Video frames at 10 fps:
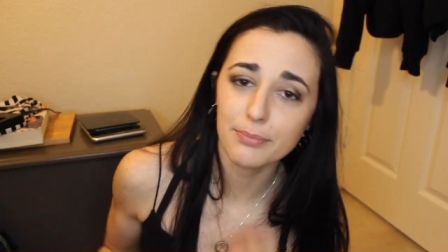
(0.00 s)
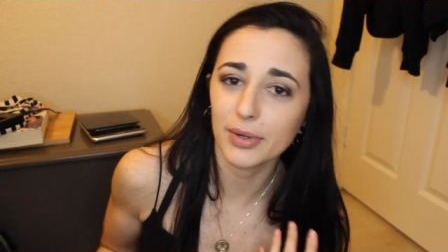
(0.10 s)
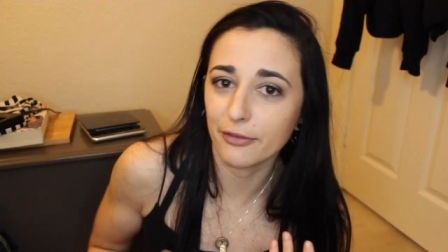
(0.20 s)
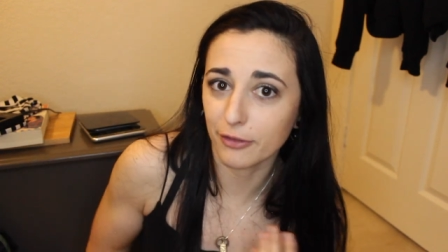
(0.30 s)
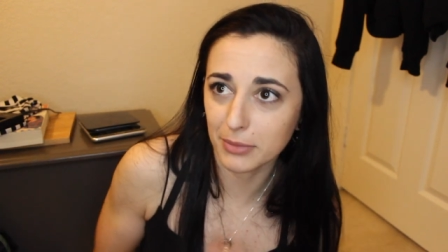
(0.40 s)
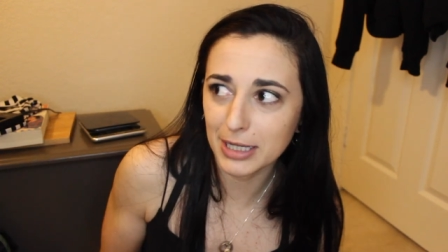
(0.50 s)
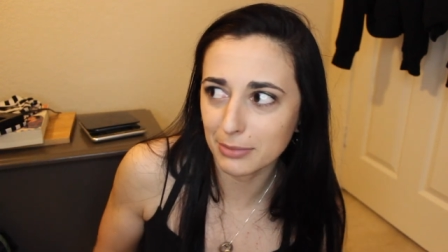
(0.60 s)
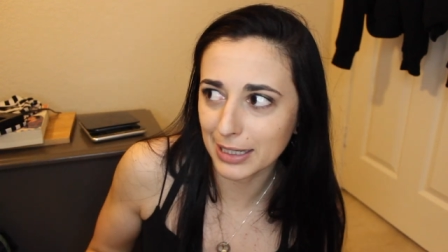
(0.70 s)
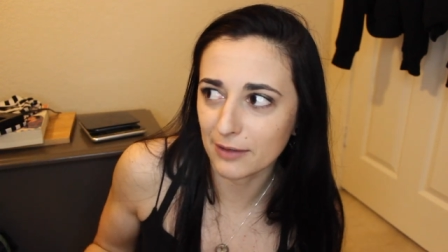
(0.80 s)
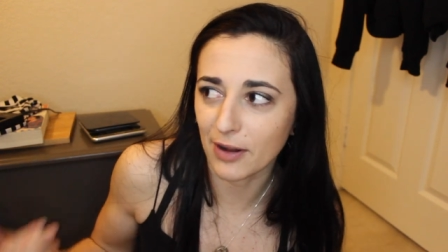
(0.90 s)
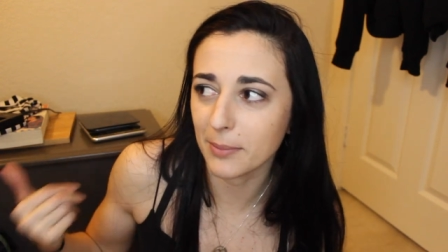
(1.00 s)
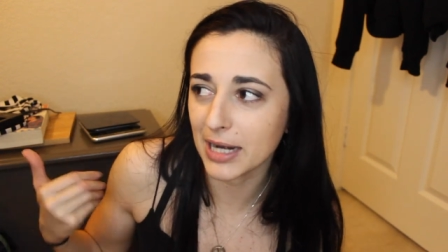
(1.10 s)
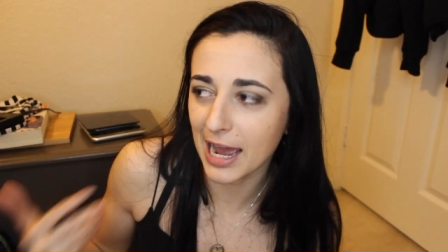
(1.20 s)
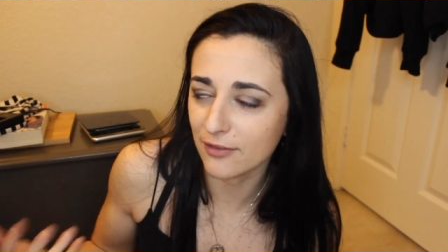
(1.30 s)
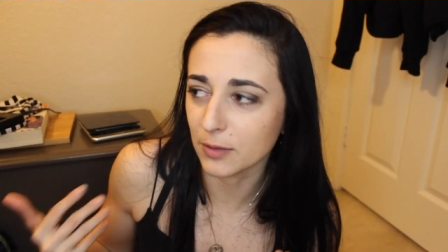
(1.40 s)
But for me, I'm like, if I'm
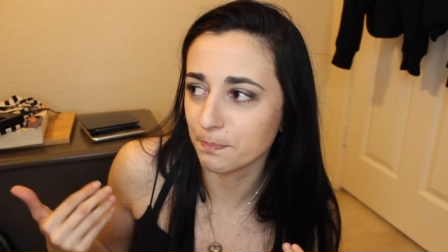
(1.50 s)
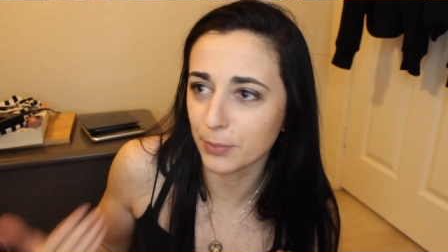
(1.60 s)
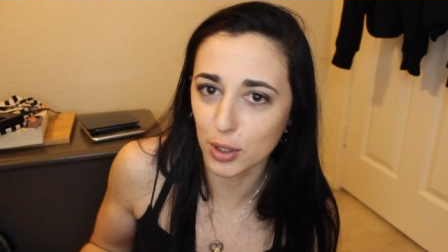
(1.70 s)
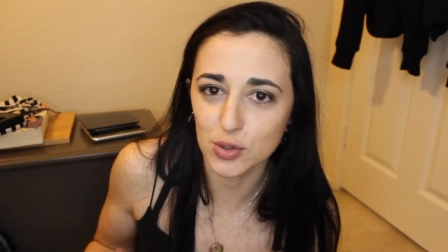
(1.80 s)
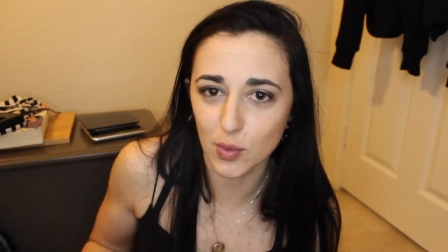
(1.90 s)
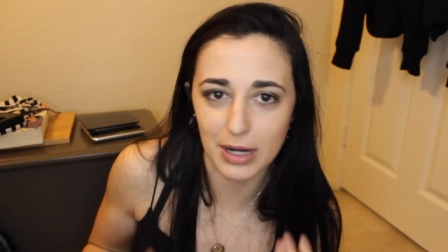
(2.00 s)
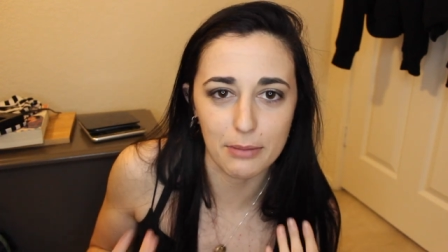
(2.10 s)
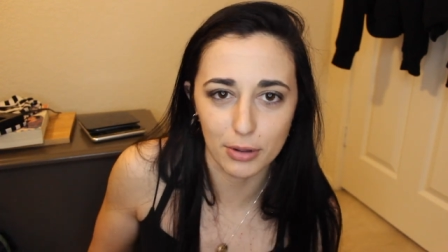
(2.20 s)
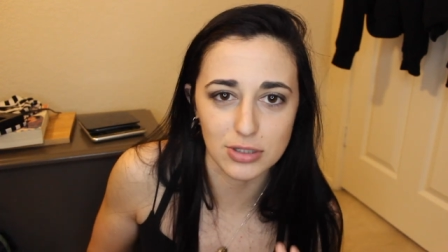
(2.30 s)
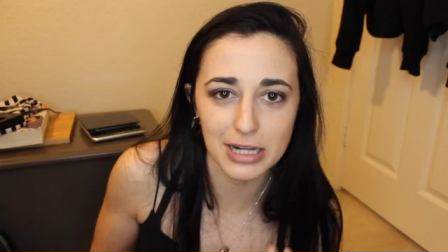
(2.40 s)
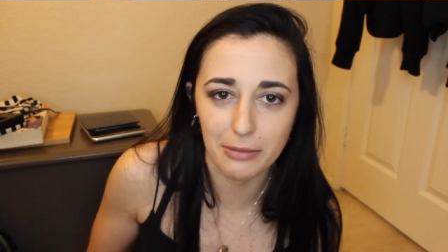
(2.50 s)
gonna have a post-workout protein,